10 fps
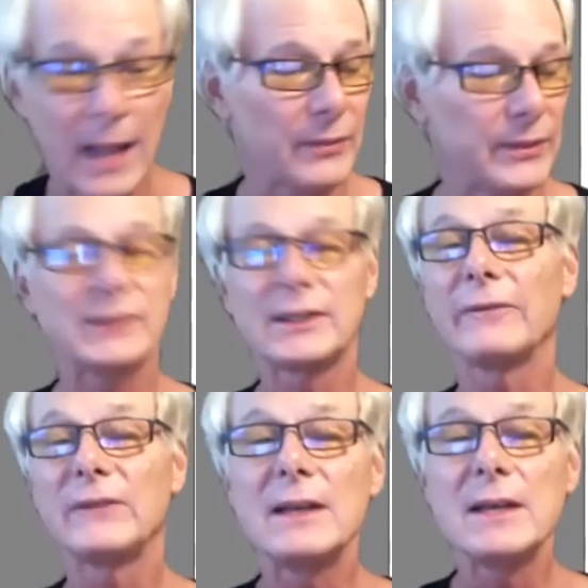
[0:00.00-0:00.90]
This
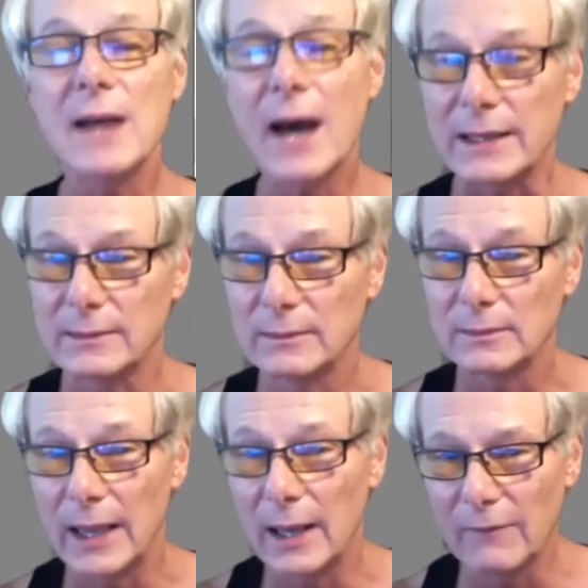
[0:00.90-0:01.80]
stuff did not
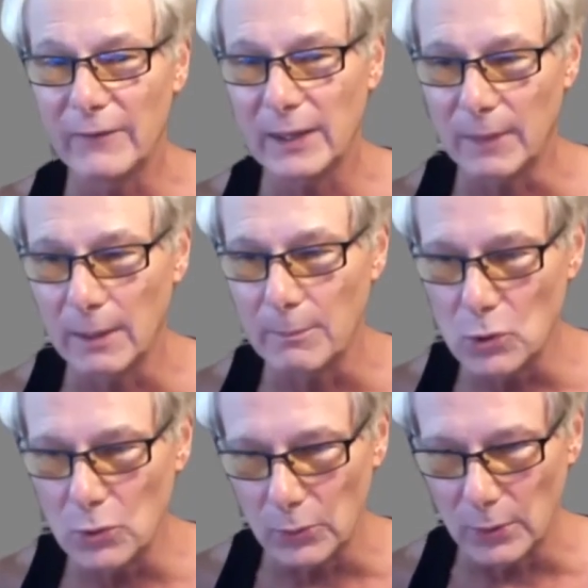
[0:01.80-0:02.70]
elevate my
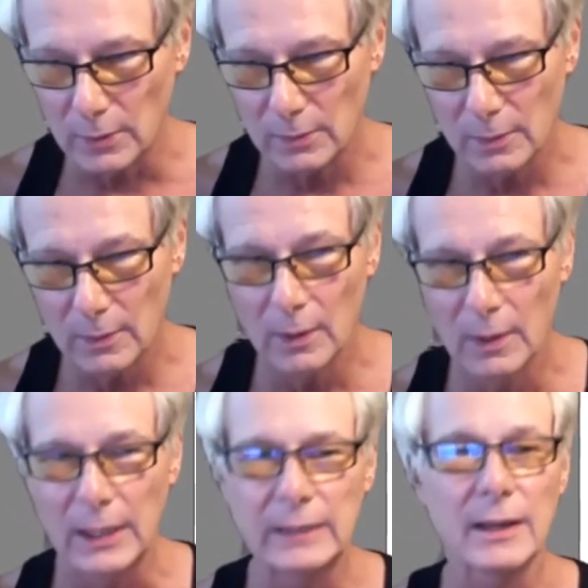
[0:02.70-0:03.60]
mood.
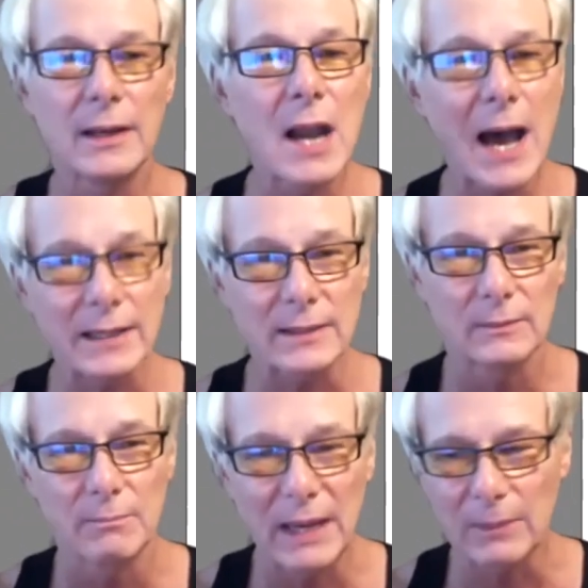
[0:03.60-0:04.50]
It did not
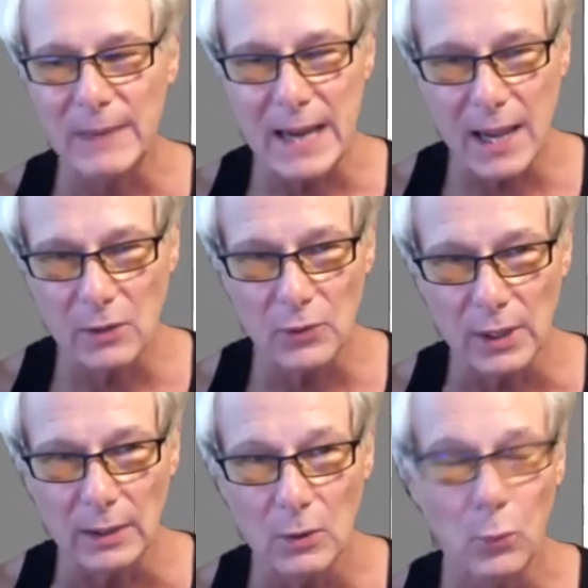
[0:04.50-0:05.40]
make me
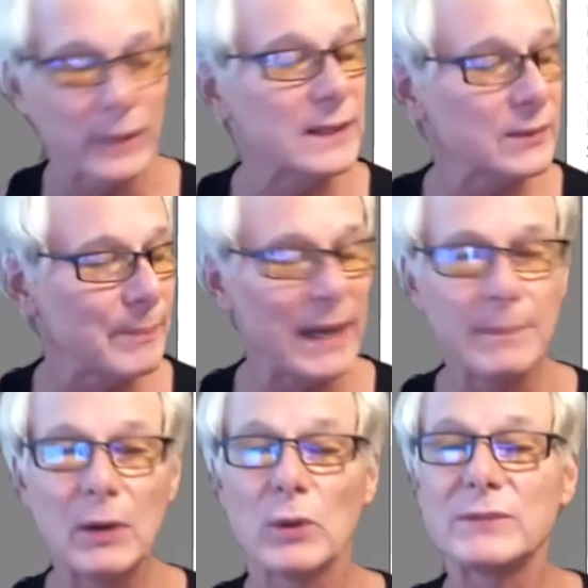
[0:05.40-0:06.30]
angry. What this made
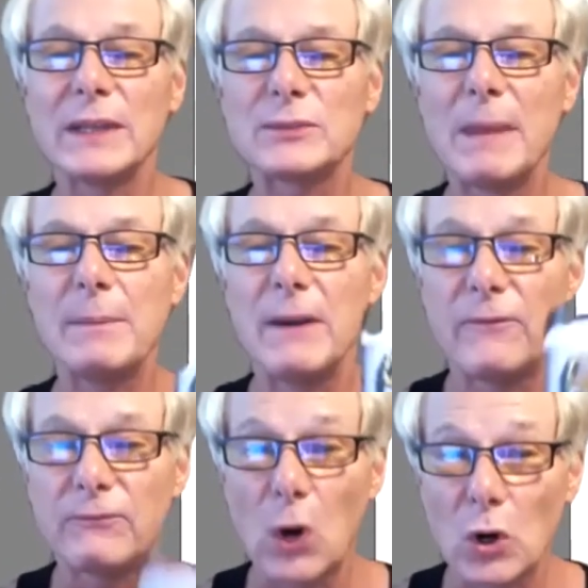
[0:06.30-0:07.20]
me
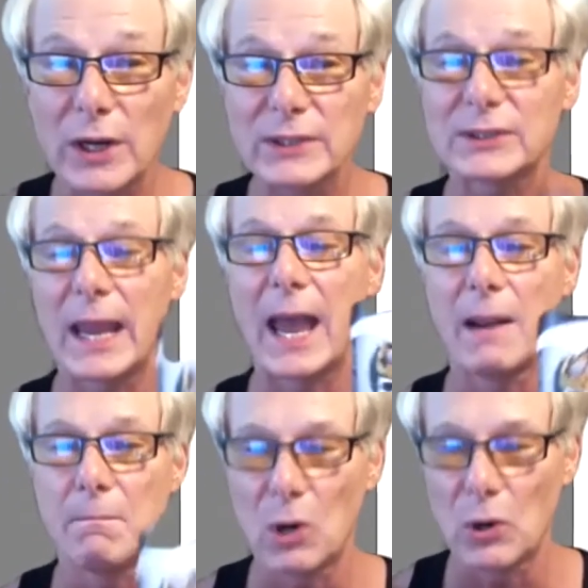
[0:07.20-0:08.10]
focused
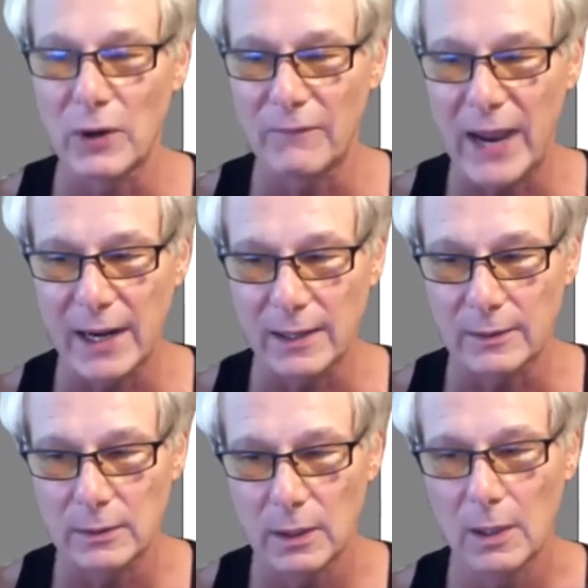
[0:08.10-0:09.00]
and motivated.
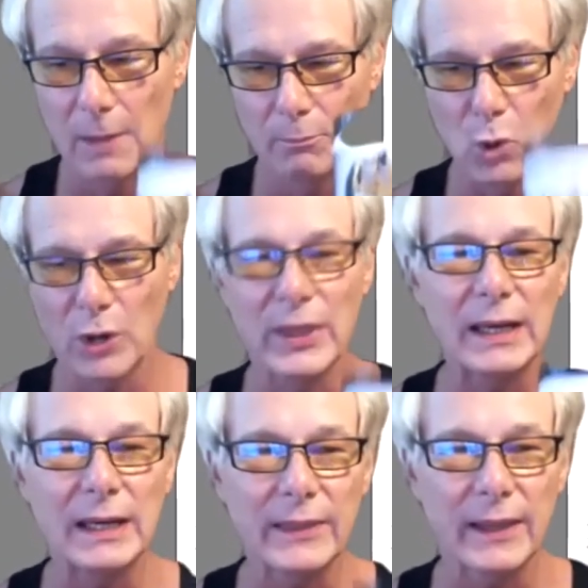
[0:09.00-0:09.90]
More than
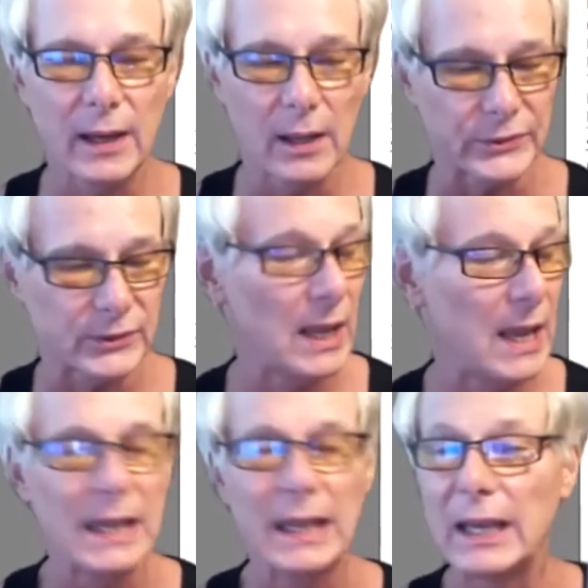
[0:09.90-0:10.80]
anything else.
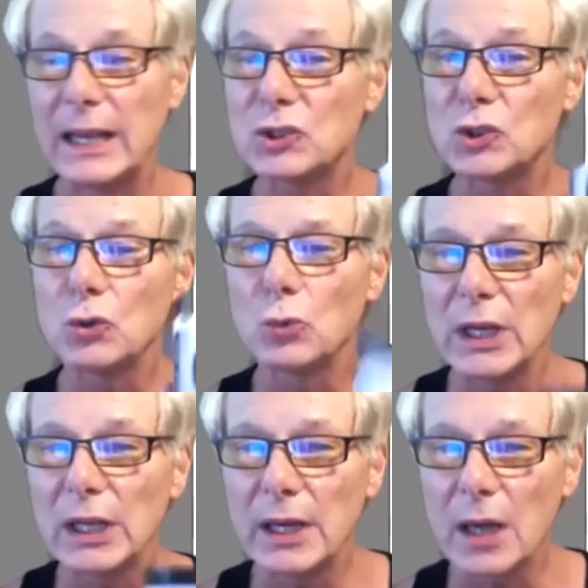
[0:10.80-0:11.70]
It hits you
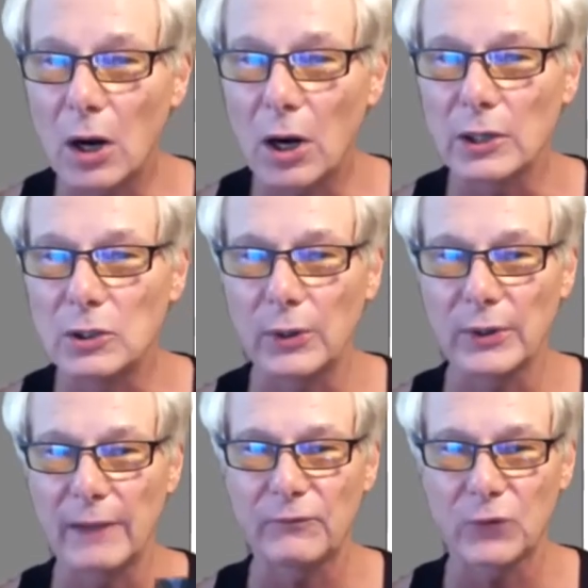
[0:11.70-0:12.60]
really hard during
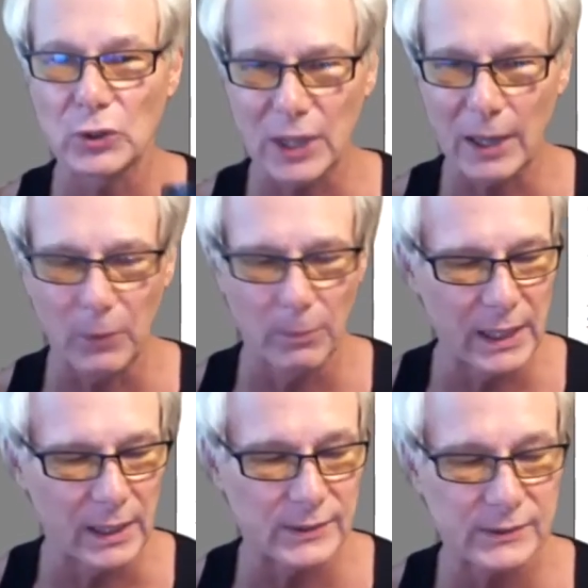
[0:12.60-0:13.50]
that first couple
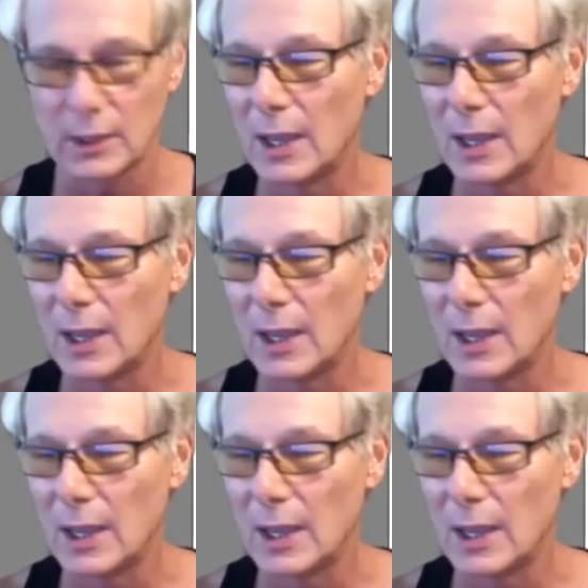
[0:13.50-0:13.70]
minutes.